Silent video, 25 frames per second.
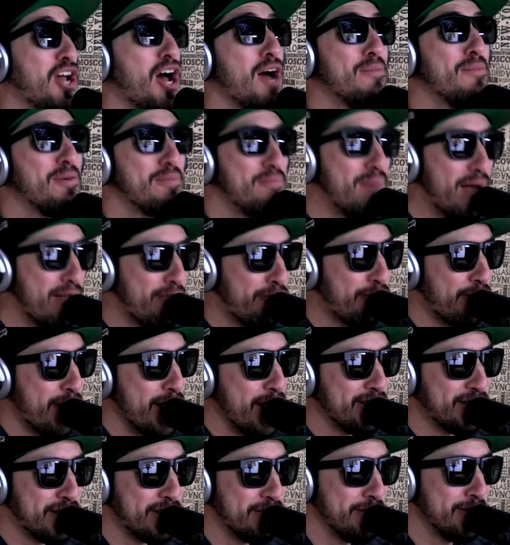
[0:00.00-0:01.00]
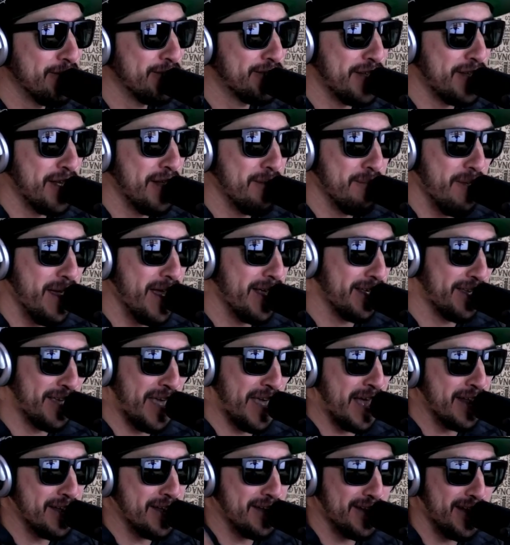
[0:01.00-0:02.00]
Some of my friends even said, man,
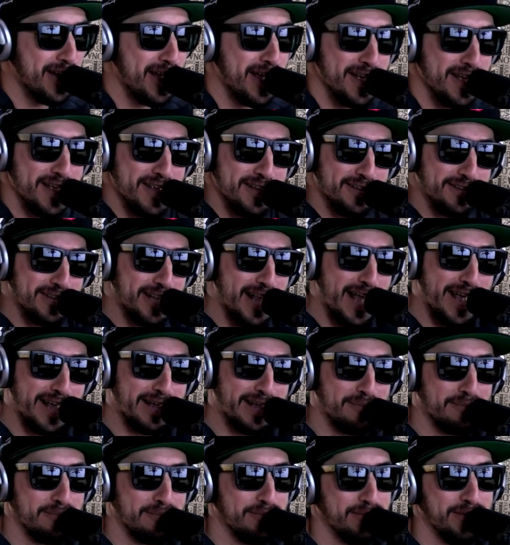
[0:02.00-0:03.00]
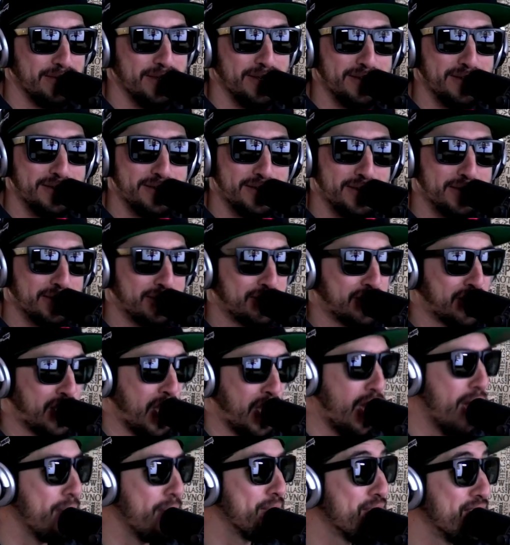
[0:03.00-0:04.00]
Canada is like, it's
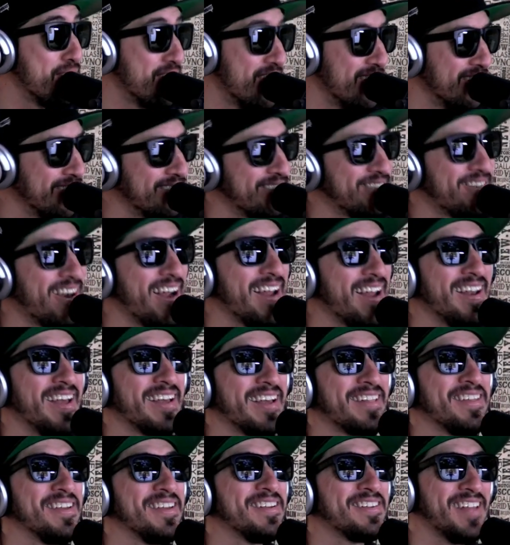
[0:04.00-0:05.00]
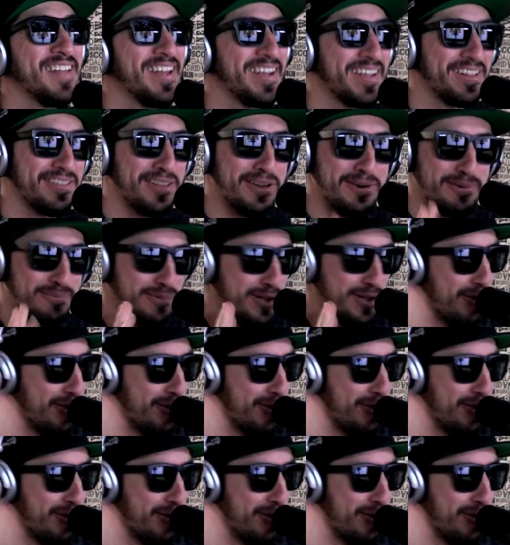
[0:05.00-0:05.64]
communist, right? Like things like they're